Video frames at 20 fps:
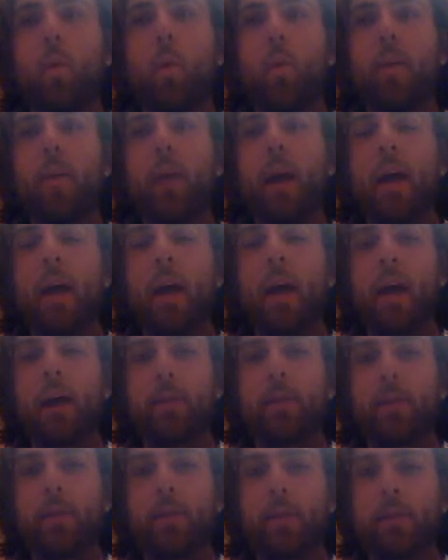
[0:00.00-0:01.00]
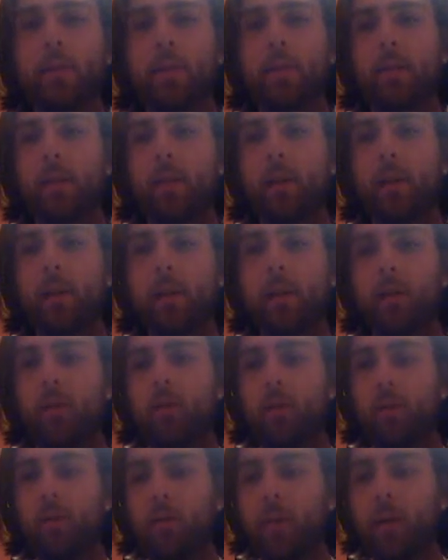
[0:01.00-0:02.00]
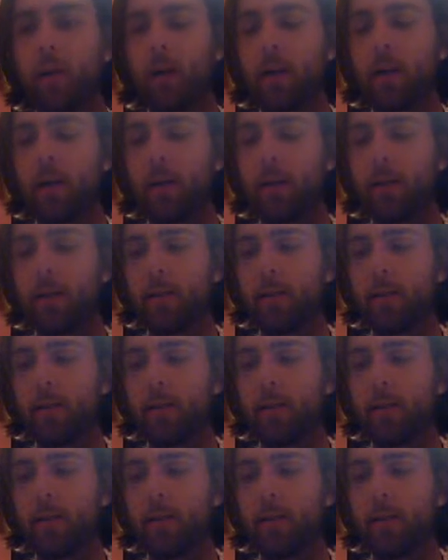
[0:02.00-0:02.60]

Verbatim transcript: when that happens, you uh,